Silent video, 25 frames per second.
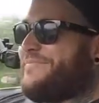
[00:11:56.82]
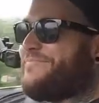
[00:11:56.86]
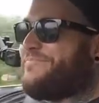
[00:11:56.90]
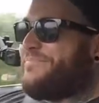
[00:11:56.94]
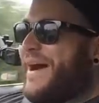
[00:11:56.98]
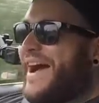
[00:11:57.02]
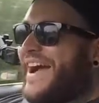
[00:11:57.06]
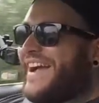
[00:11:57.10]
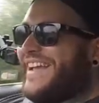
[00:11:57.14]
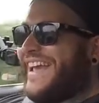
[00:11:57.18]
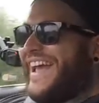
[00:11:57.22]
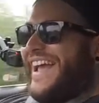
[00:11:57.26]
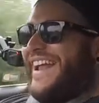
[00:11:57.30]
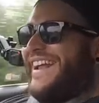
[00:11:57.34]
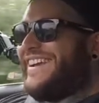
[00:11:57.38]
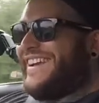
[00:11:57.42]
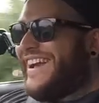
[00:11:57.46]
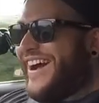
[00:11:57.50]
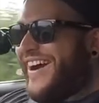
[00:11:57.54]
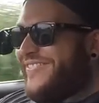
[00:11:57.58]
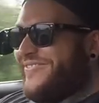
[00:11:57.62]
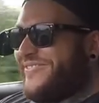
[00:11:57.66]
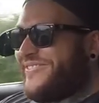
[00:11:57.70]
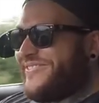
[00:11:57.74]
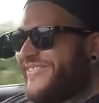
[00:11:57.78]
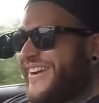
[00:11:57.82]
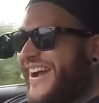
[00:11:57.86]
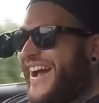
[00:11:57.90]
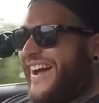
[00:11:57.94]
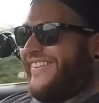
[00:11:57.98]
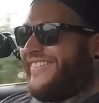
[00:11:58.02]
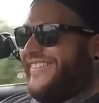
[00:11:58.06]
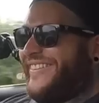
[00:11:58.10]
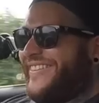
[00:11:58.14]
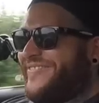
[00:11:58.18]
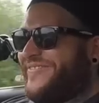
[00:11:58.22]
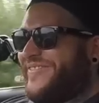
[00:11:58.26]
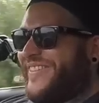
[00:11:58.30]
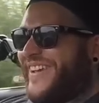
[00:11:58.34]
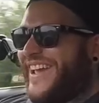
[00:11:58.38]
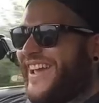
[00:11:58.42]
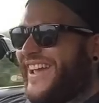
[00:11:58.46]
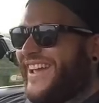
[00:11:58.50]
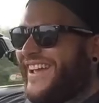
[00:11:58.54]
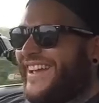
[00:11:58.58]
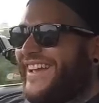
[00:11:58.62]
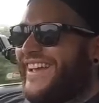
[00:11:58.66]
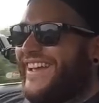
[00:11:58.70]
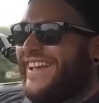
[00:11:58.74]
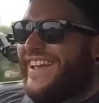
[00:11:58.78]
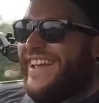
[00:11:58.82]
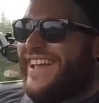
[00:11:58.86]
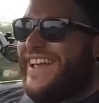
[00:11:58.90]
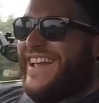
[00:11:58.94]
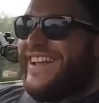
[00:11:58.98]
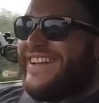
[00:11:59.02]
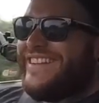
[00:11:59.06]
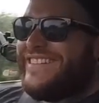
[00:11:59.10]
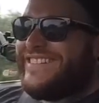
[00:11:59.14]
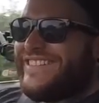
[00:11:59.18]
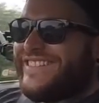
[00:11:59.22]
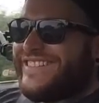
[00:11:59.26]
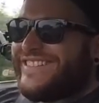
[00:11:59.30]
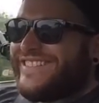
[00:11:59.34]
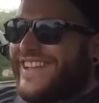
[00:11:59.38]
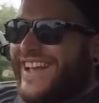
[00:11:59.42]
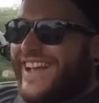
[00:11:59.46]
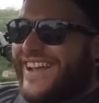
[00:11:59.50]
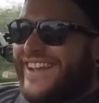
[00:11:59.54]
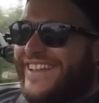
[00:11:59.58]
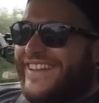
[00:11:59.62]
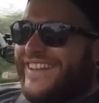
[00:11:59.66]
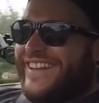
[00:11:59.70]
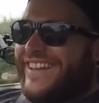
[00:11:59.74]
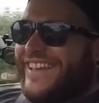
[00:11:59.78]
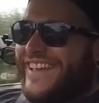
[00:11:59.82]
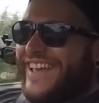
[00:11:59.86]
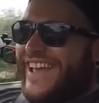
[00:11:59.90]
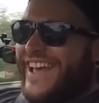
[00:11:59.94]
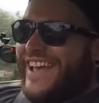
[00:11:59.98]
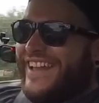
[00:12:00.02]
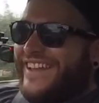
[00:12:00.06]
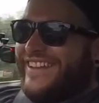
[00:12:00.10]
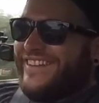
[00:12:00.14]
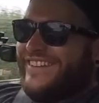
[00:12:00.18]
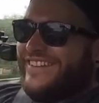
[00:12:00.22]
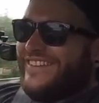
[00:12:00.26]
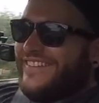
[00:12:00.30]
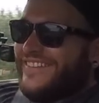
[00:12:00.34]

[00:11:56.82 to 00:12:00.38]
back end comes round a bit, into second again.